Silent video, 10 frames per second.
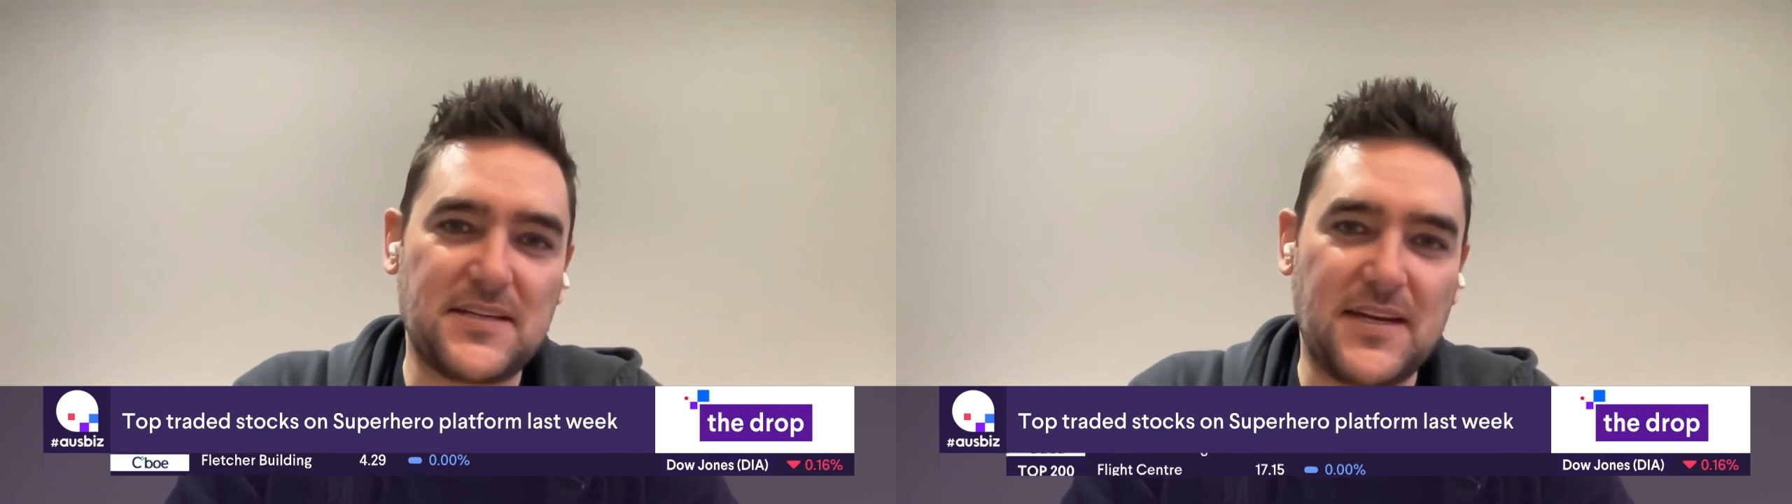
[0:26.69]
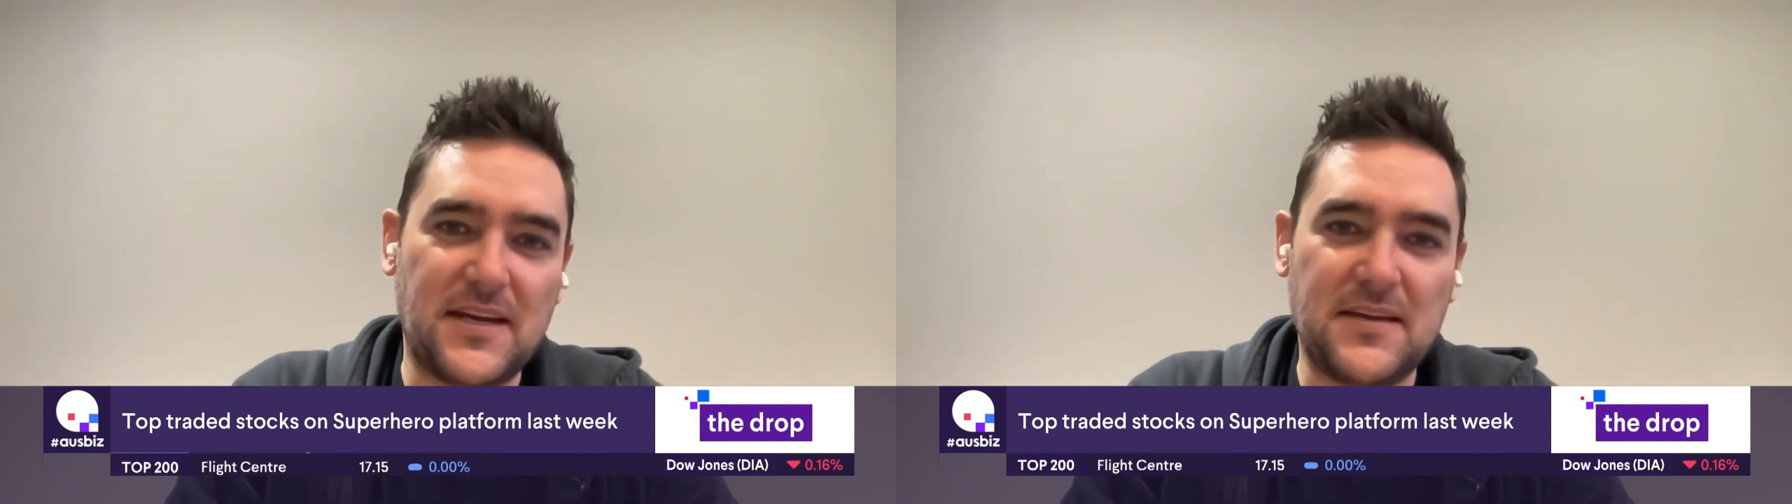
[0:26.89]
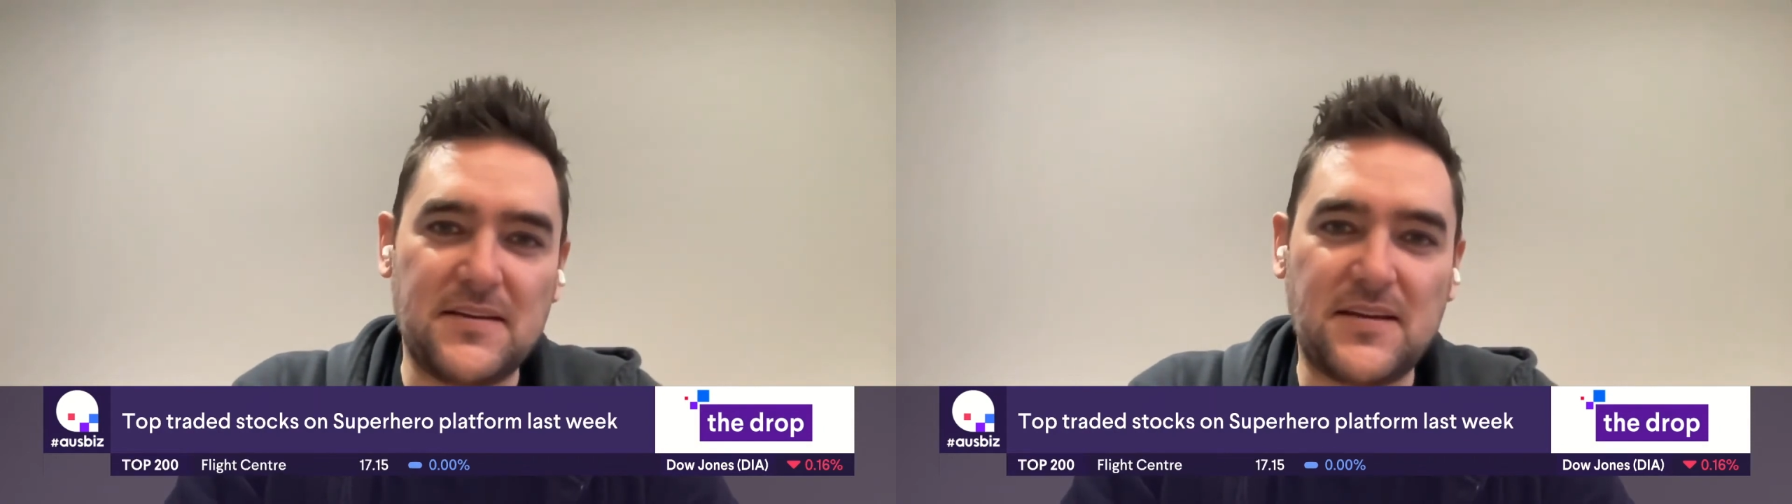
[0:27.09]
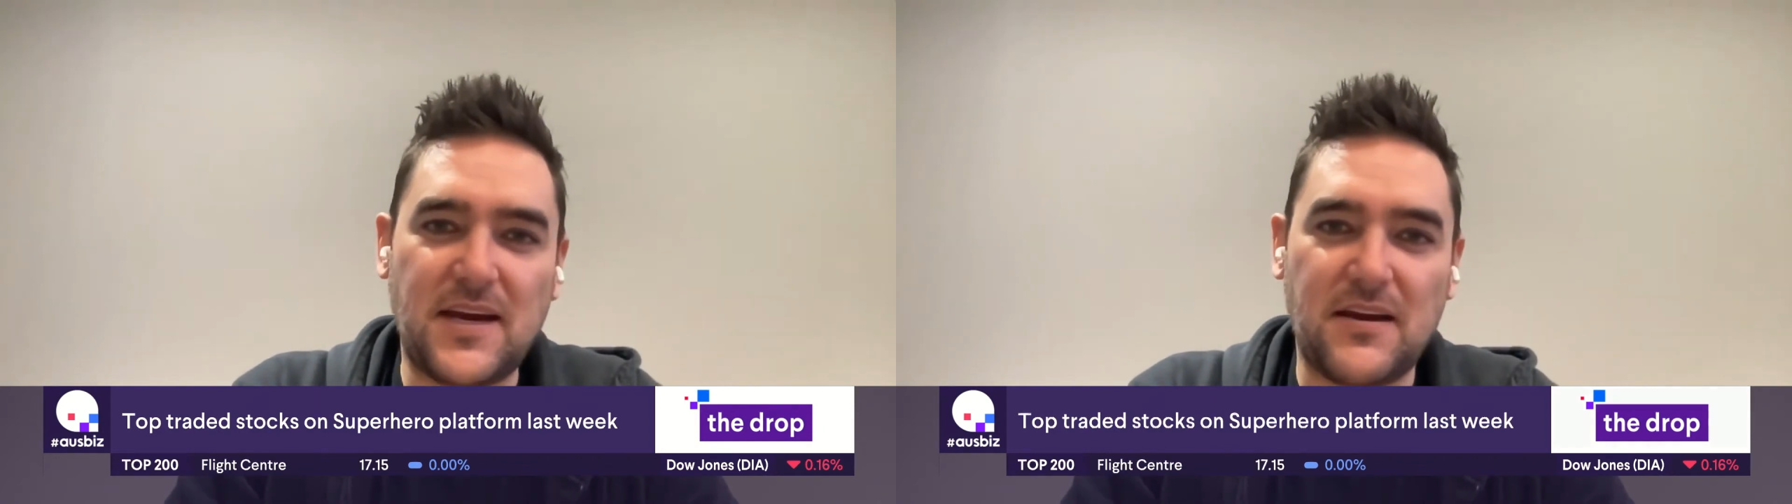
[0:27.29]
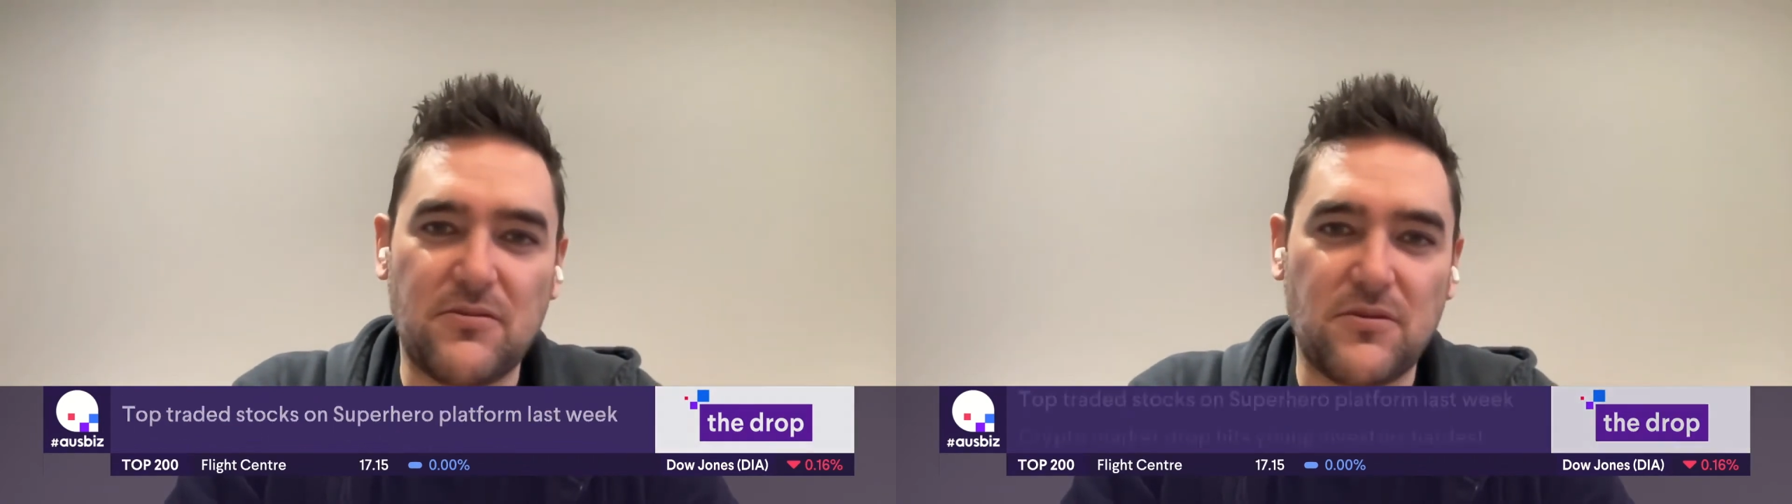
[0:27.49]
a leading
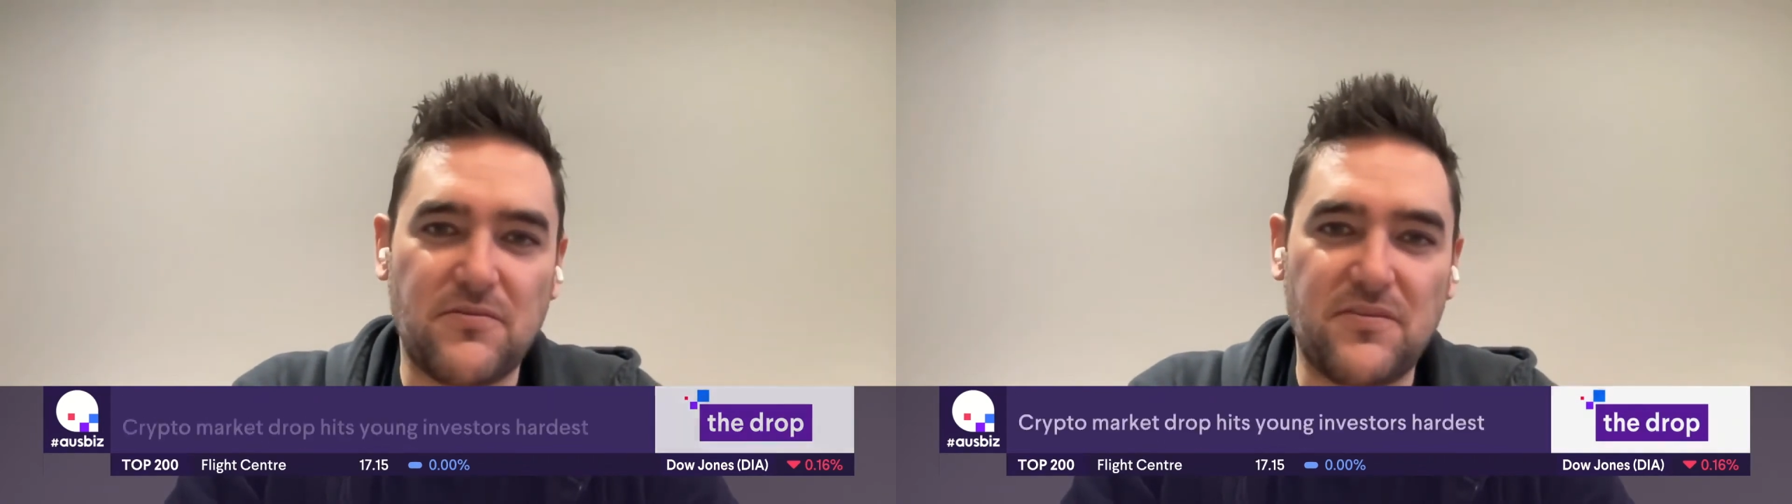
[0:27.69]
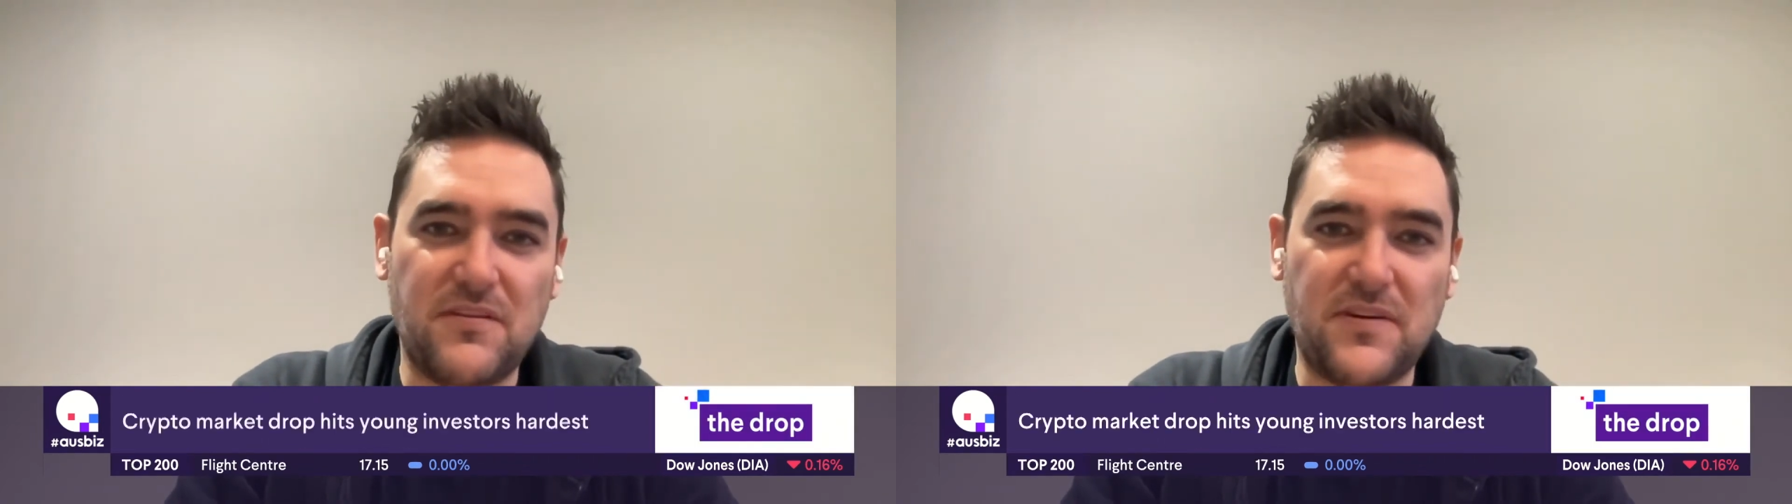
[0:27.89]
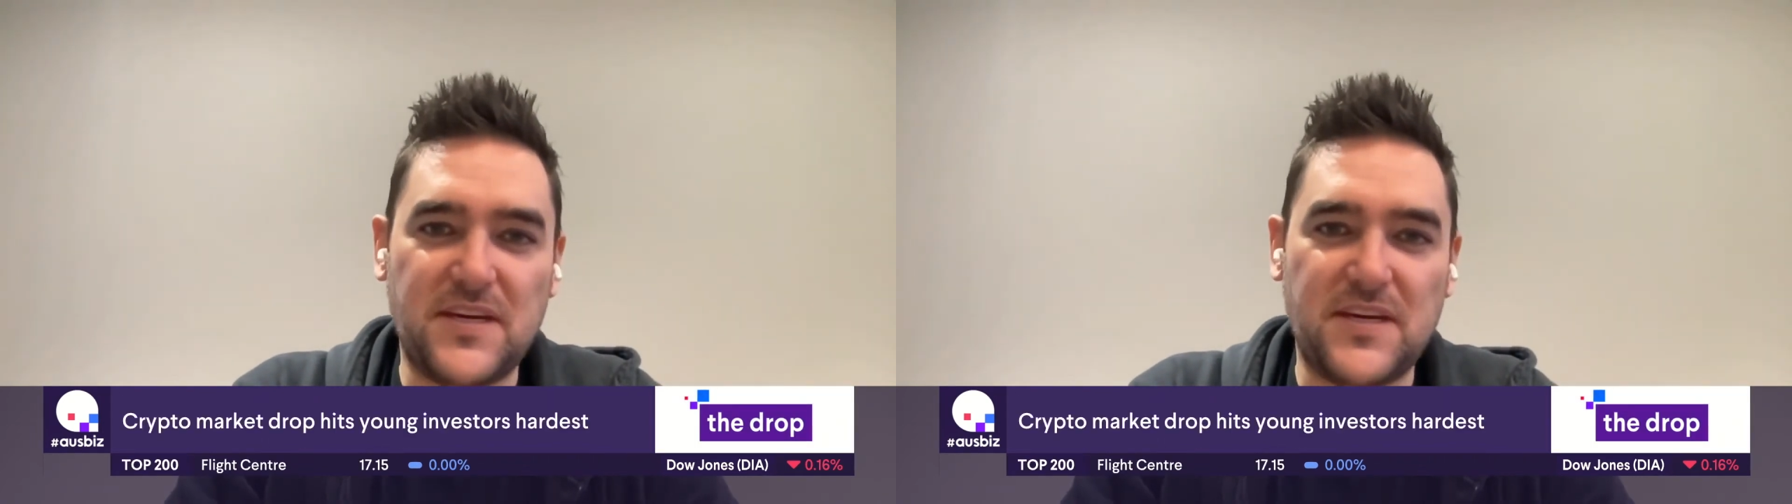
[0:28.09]
indicator of